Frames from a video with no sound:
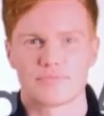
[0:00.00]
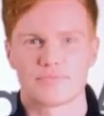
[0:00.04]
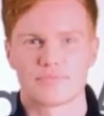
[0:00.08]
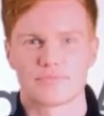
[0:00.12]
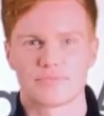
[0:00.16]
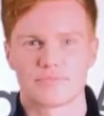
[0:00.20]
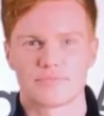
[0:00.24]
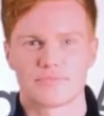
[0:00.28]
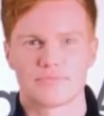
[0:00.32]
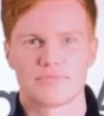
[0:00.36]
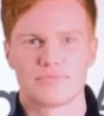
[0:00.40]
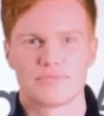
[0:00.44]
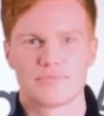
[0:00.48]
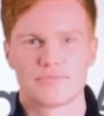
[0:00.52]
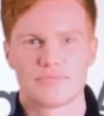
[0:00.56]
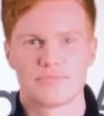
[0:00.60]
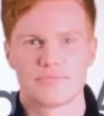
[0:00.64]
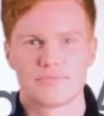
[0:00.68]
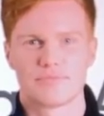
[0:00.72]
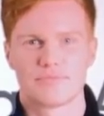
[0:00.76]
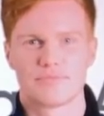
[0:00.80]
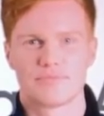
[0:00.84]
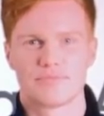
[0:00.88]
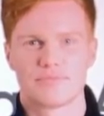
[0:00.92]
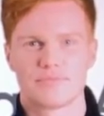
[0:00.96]

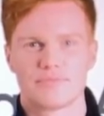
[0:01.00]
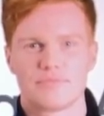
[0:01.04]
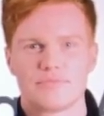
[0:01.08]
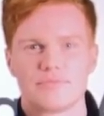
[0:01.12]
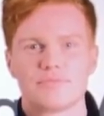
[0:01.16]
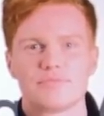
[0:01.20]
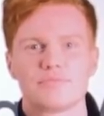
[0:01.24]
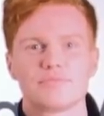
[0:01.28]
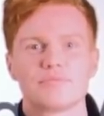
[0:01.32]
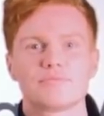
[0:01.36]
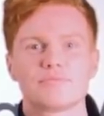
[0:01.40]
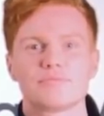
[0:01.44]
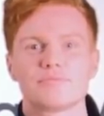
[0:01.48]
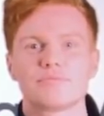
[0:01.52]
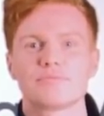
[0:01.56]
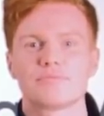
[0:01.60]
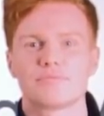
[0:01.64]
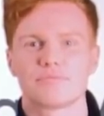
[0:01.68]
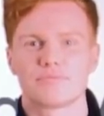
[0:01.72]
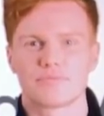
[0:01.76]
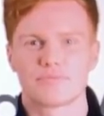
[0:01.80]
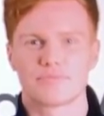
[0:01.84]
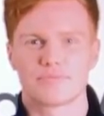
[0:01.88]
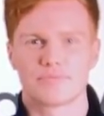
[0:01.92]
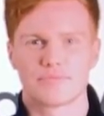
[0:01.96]

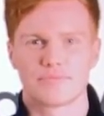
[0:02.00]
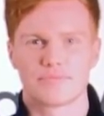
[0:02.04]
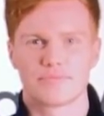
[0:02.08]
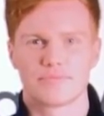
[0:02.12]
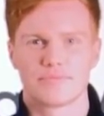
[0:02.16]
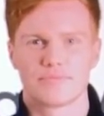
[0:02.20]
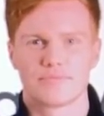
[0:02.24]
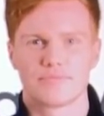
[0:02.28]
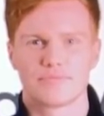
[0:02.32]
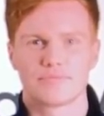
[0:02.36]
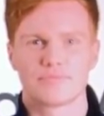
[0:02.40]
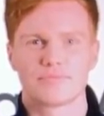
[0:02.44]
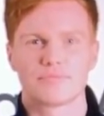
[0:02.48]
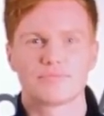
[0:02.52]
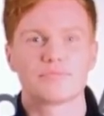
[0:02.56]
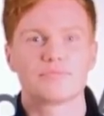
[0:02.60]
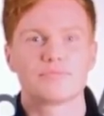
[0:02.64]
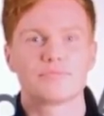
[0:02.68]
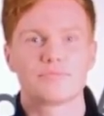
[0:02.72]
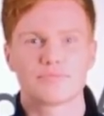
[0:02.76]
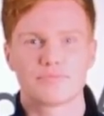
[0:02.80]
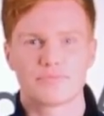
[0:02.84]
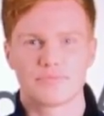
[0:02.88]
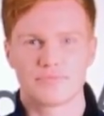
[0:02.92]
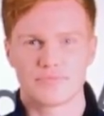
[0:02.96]

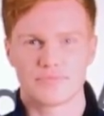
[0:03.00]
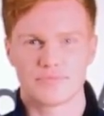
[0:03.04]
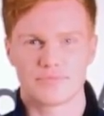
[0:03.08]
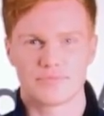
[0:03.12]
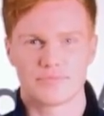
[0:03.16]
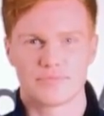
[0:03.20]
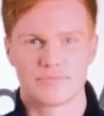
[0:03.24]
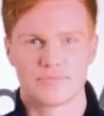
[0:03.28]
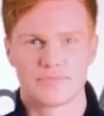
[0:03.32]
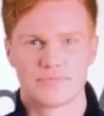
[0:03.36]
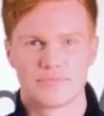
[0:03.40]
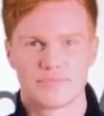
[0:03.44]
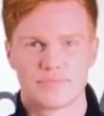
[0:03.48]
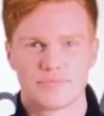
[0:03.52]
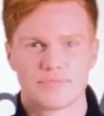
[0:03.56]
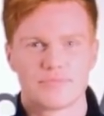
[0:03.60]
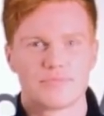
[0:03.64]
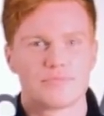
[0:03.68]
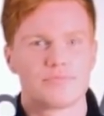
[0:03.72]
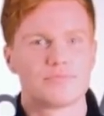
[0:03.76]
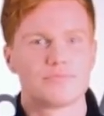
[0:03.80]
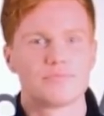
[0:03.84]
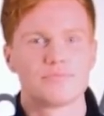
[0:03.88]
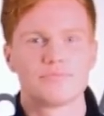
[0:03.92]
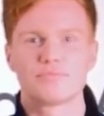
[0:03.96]

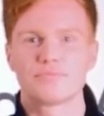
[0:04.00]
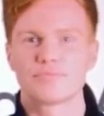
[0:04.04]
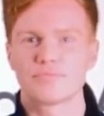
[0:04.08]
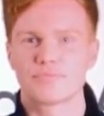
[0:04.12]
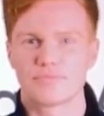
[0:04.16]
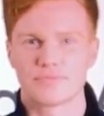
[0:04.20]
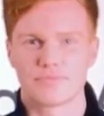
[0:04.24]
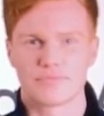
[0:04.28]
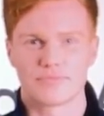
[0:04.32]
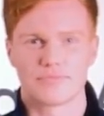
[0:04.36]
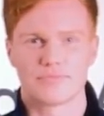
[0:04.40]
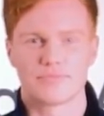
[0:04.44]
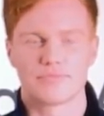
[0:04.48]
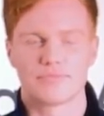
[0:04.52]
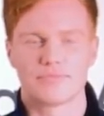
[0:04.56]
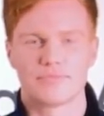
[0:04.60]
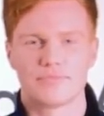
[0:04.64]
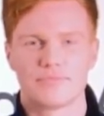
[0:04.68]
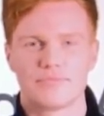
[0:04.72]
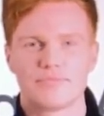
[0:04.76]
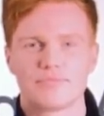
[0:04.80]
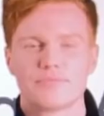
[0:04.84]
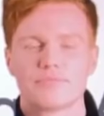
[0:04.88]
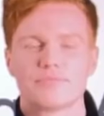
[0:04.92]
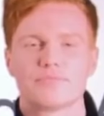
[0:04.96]

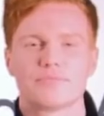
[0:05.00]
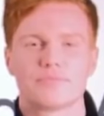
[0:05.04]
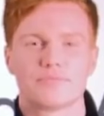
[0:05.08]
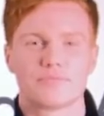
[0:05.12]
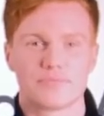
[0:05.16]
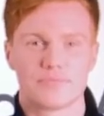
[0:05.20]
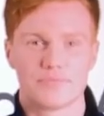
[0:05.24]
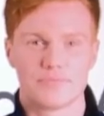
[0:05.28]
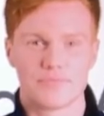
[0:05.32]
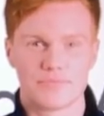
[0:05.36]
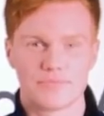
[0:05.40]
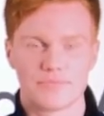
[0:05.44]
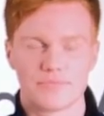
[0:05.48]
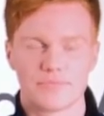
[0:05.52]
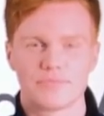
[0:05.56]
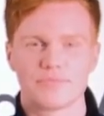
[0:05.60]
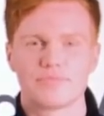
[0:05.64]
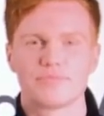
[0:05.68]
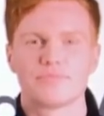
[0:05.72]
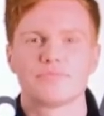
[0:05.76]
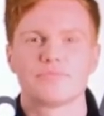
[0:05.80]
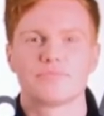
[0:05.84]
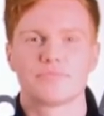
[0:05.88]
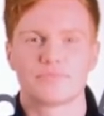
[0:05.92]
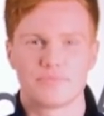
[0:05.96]

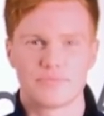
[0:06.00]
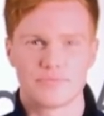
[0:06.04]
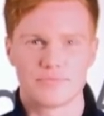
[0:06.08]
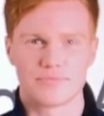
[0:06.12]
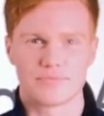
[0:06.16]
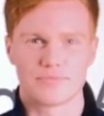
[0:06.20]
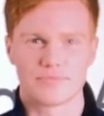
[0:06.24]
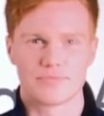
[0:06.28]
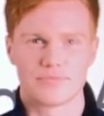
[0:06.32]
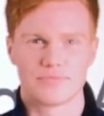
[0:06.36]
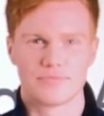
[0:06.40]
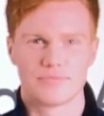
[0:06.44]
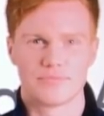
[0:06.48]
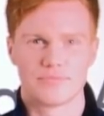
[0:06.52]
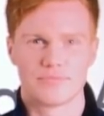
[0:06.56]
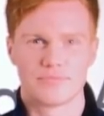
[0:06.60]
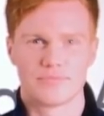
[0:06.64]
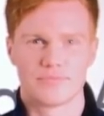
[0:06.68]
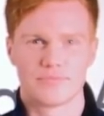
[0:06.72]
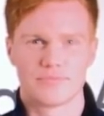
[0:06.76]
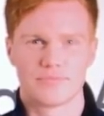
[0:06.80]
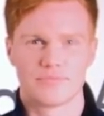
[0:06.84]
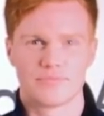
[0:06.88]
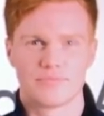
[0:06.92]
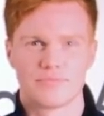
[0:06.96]

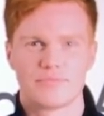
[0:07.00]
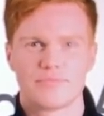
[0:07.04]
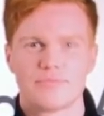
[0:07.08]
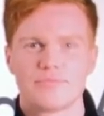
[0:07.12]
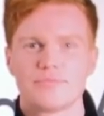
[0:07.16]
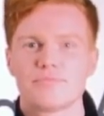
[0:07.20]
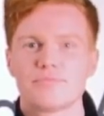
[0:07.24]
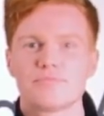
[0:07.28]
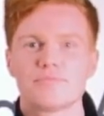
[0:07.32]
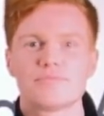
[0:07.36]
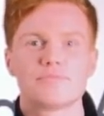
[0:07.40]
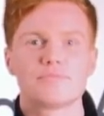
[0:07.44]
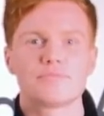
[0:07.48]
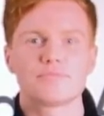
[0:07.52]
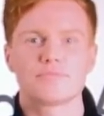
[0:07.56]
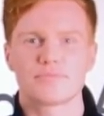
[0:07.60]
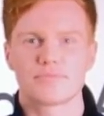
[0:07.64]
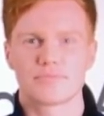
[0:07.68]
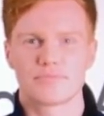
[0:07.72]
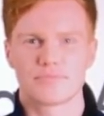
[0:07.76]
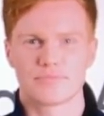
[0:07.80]
[no speech]